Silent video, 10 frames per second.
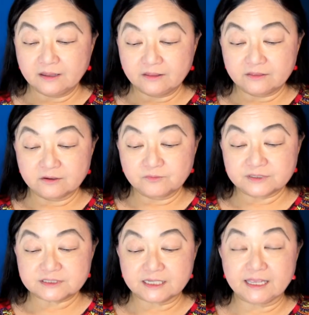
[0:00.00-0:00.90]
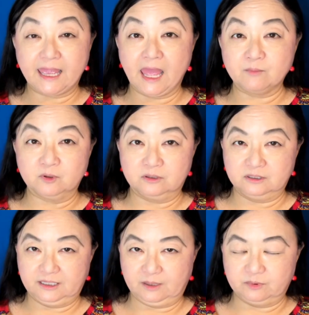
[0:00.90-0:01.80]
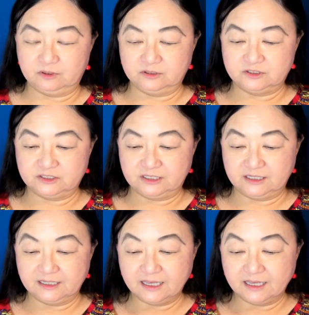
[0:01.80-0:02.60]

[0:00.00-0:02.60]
there was a camel, capital C,